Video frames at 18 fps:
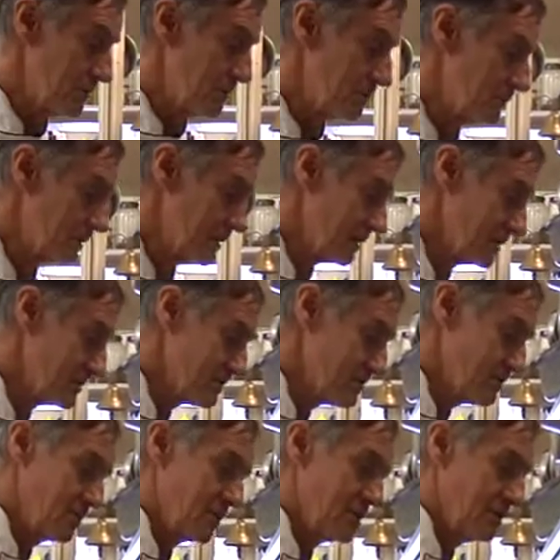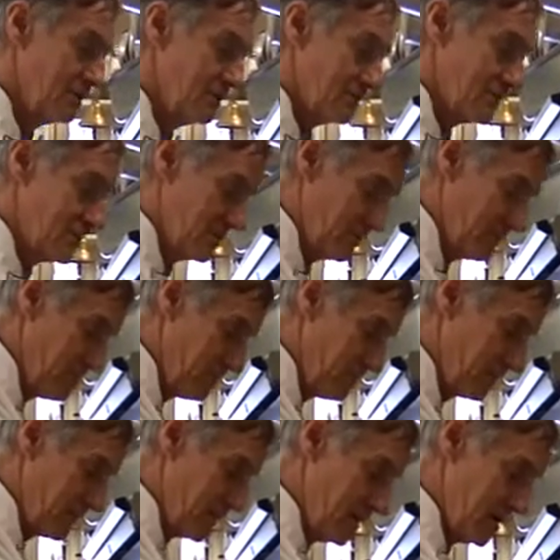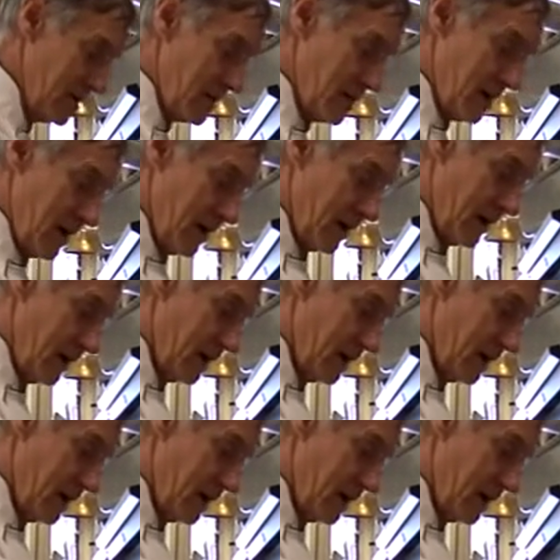what we have available to us.